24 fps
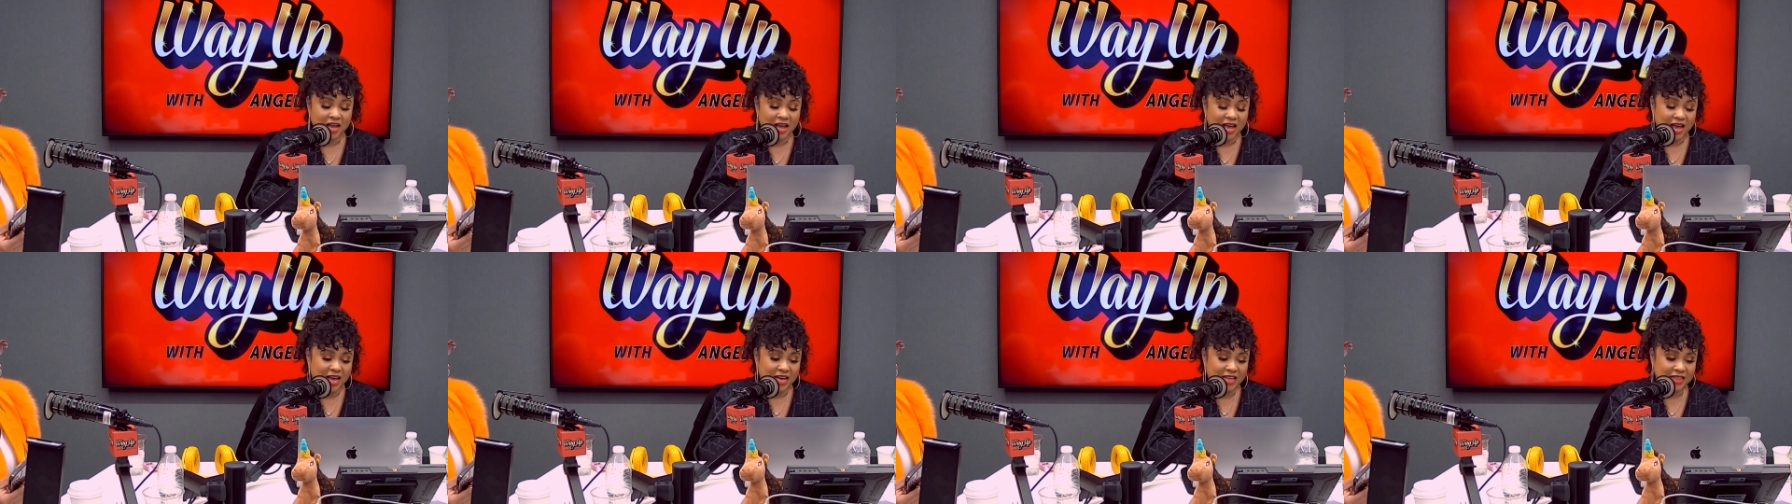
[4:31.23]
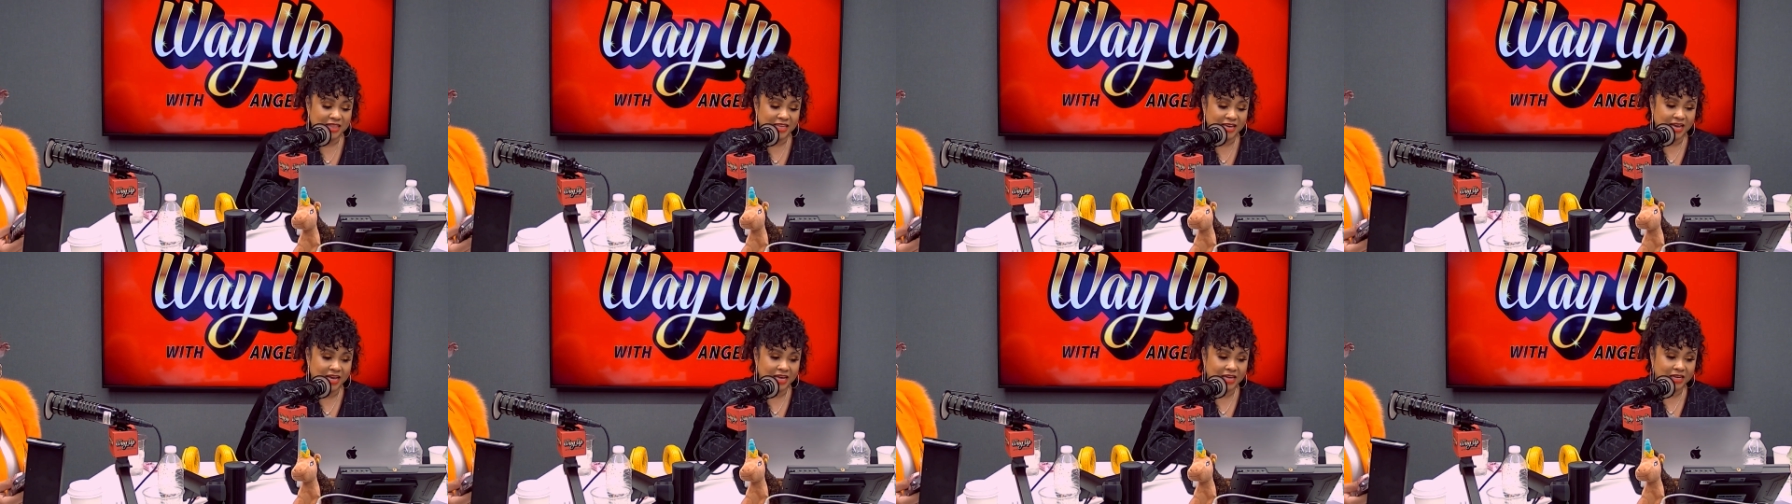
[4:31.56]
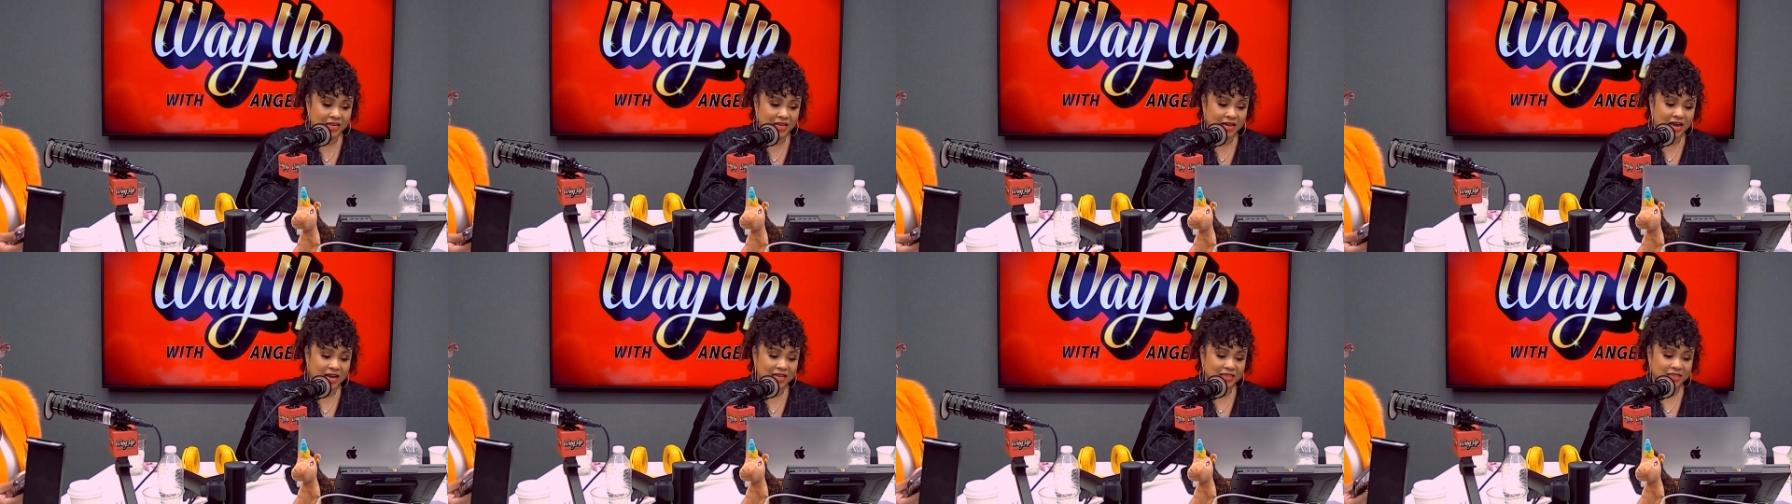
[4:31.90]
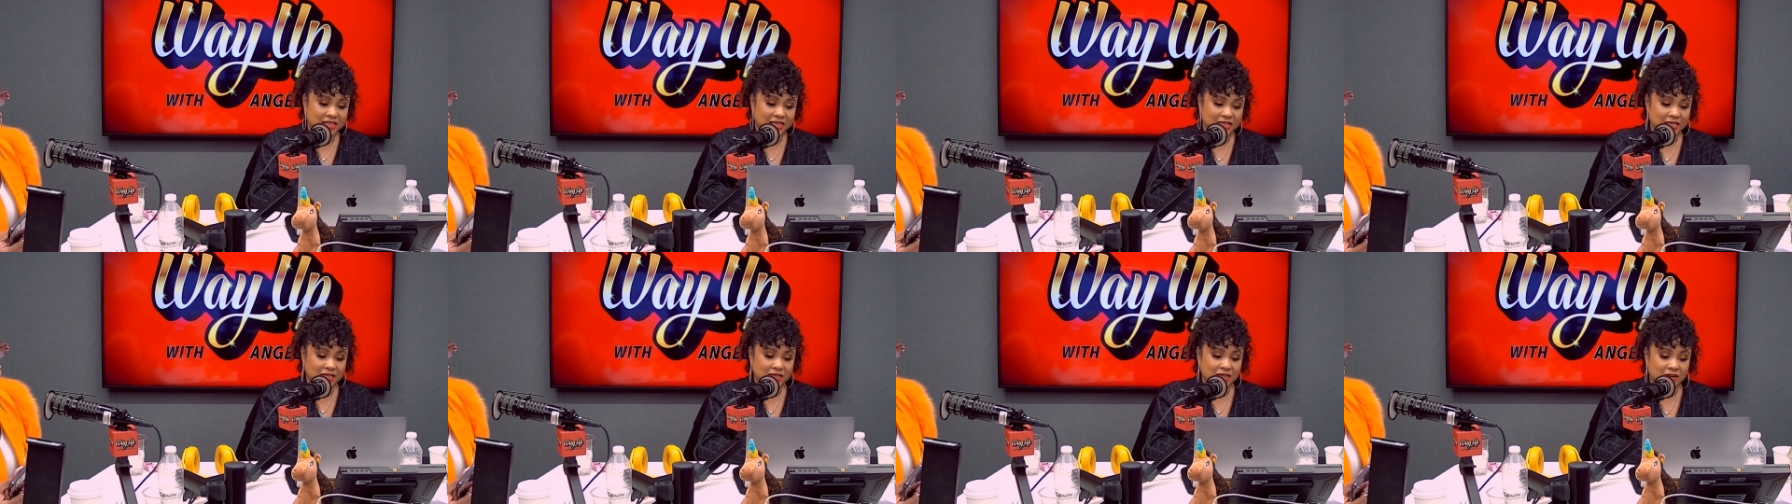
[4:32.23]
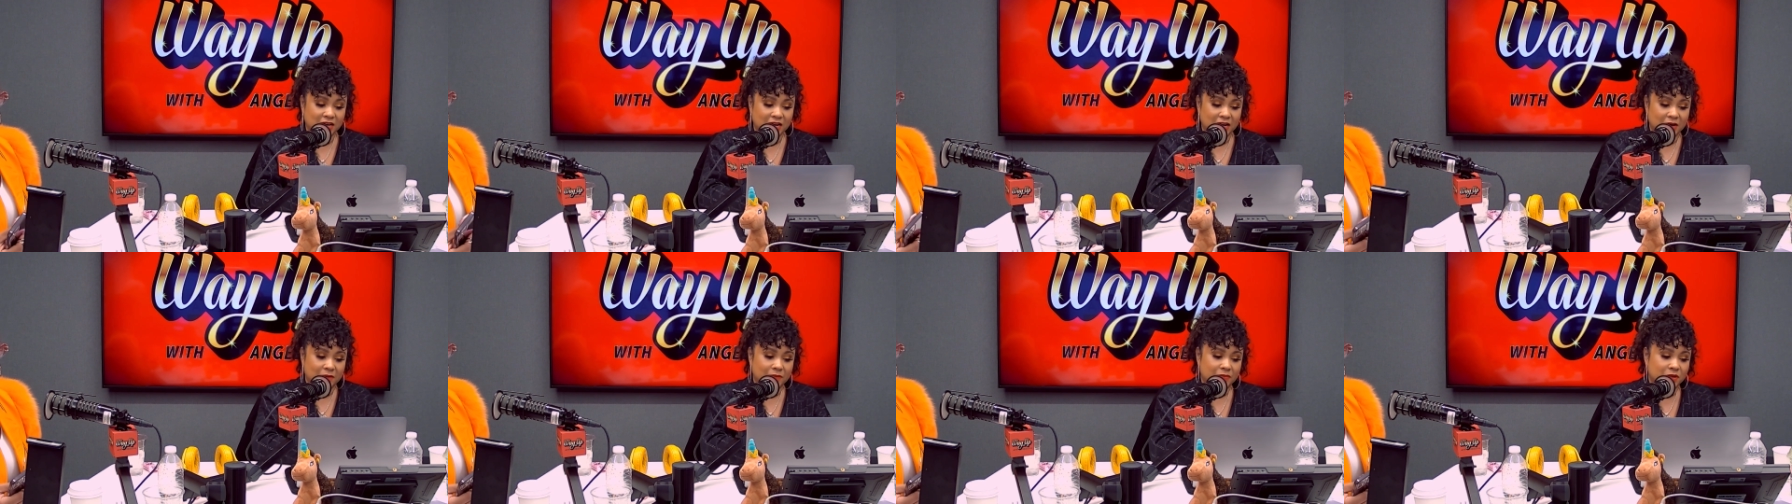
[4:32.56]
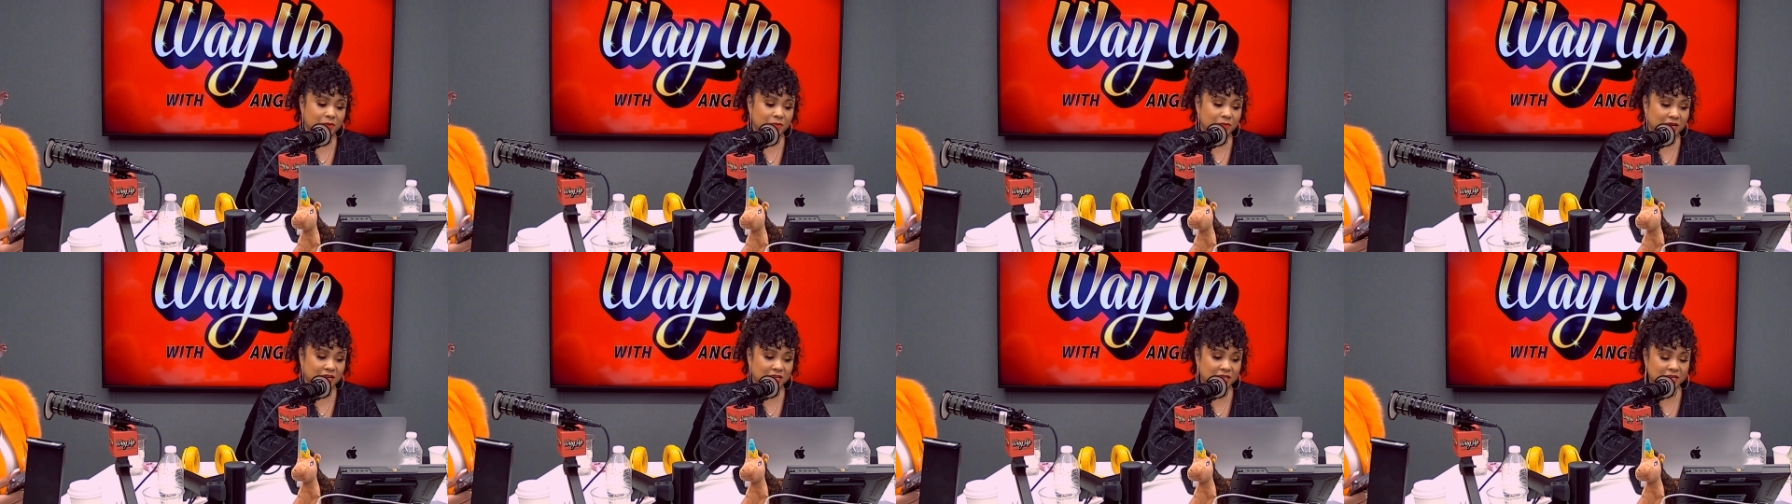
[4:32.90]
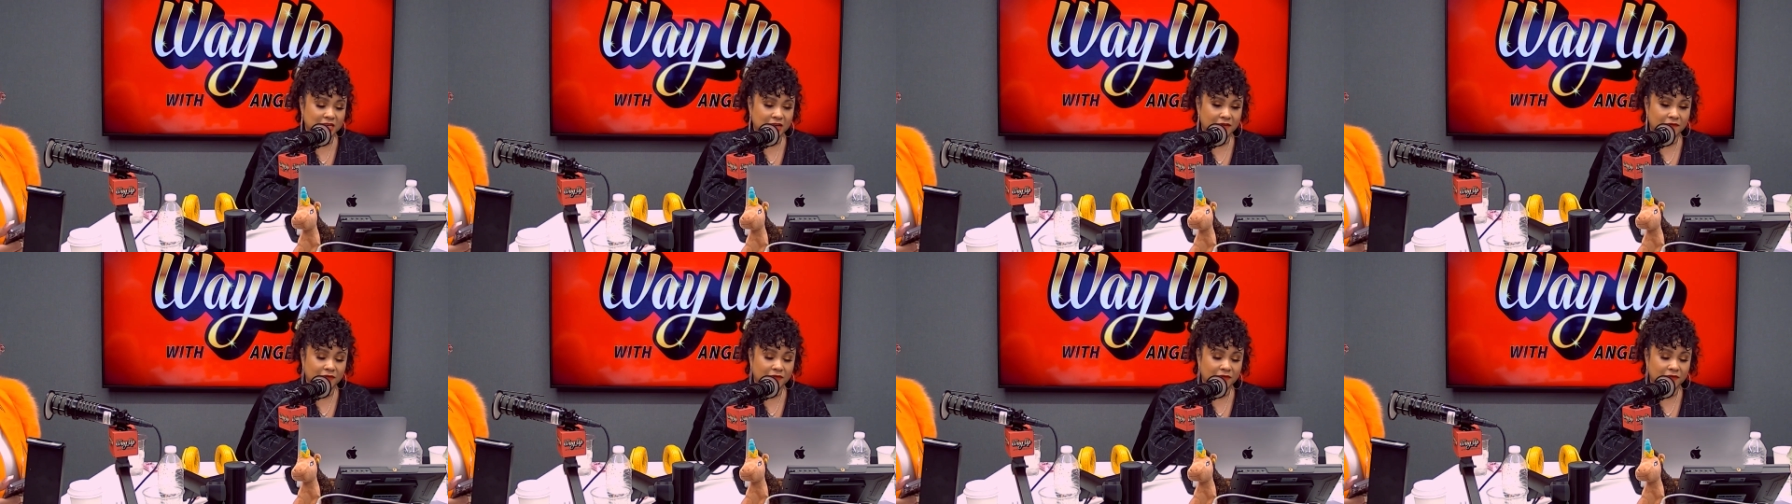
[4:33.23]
And then I think um, the main thing